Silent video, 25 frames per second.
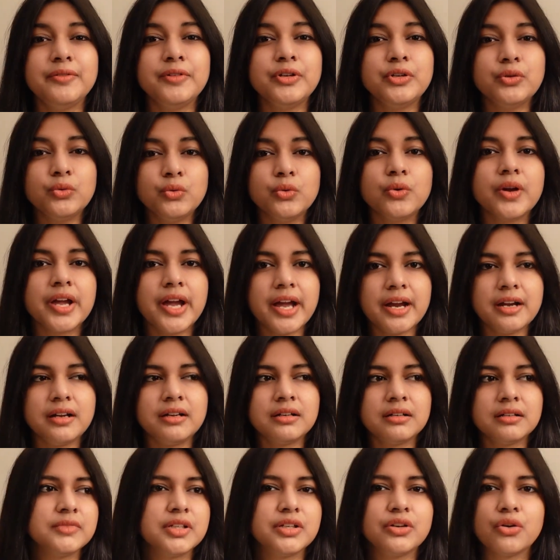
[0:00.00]
we do
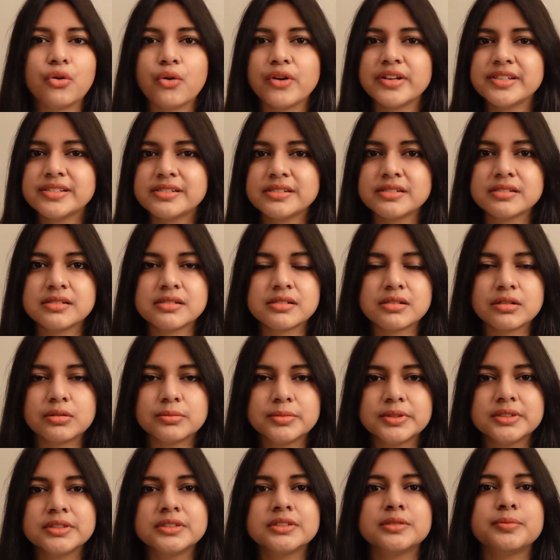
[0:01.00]
get the noise
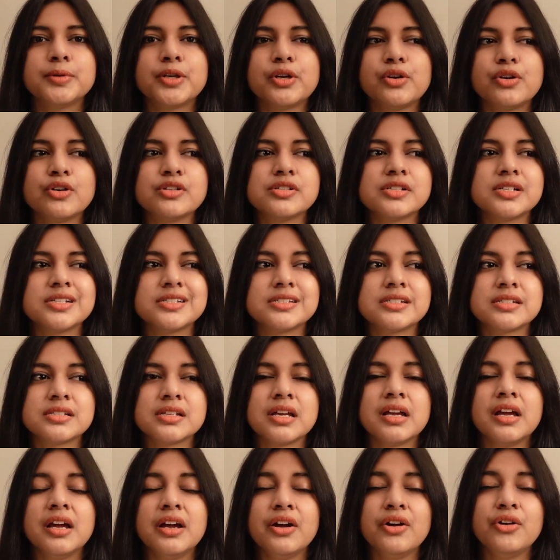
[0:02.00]
disturbance because it's
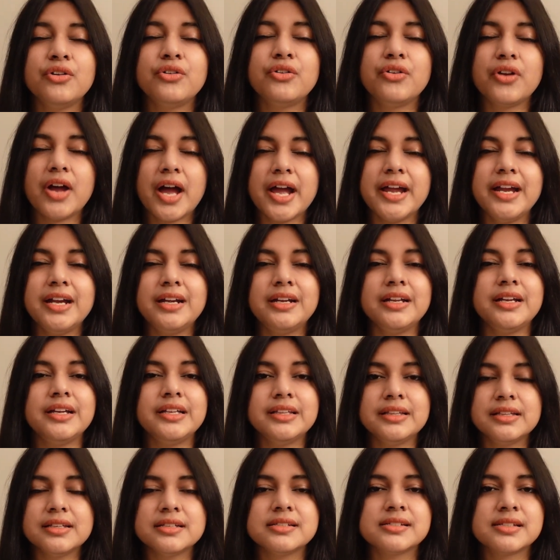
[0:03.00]
right
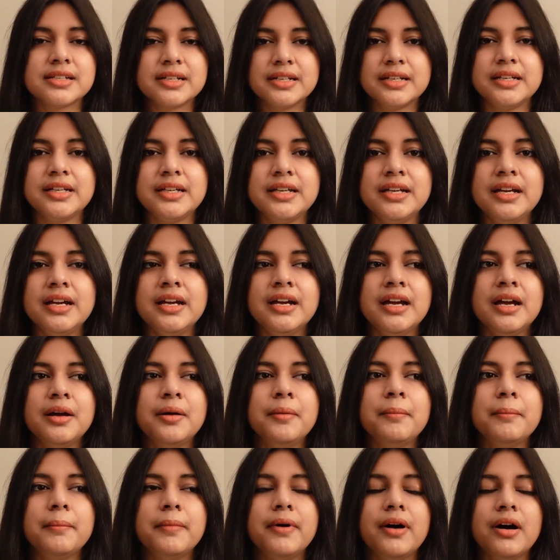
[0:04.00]
in the city.
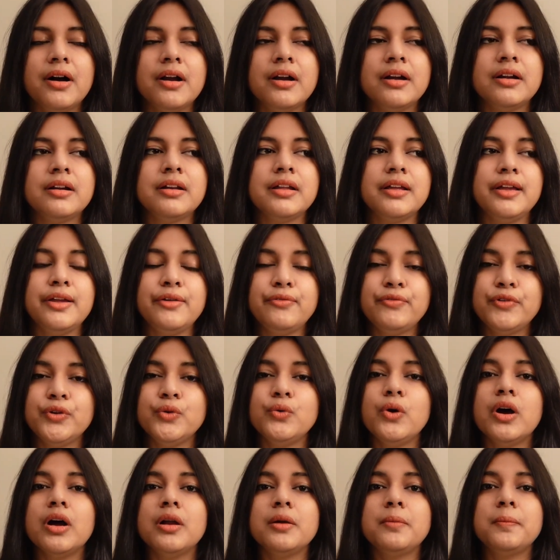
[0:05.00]
But if
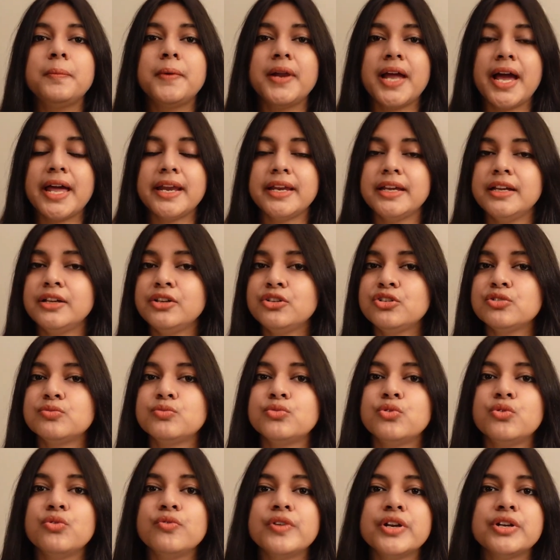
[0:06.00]
you are planning to
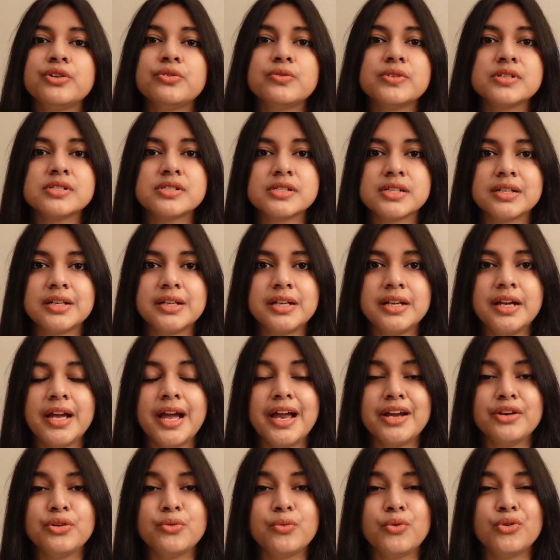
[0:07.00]
move into a city
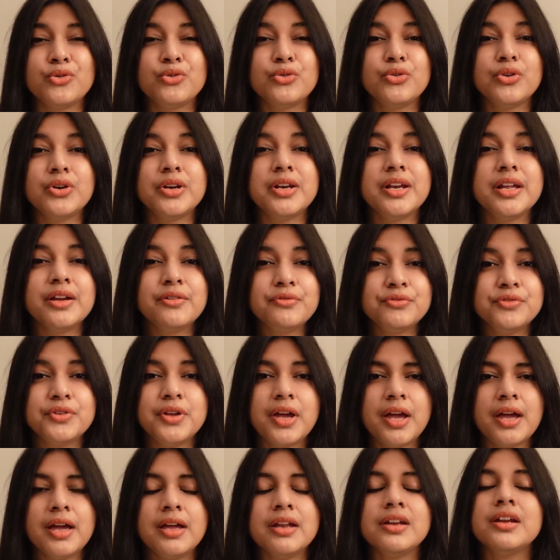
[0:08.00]
and you want to live
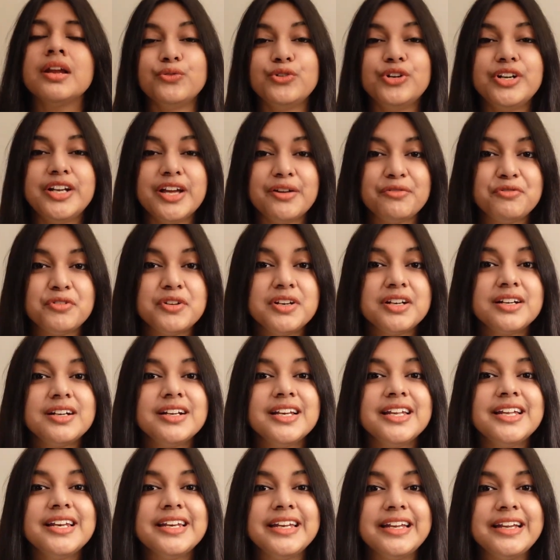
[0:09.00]
there, you would
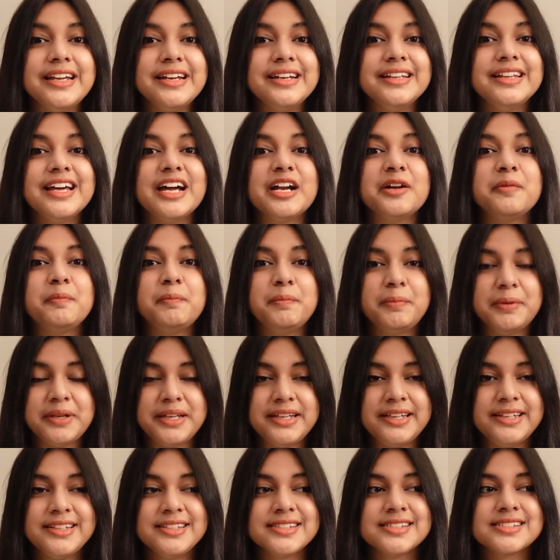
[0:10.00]
definitely need that
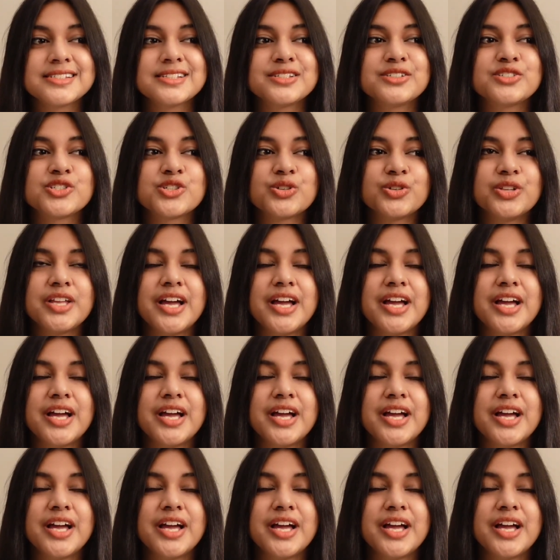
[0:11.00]
peace, so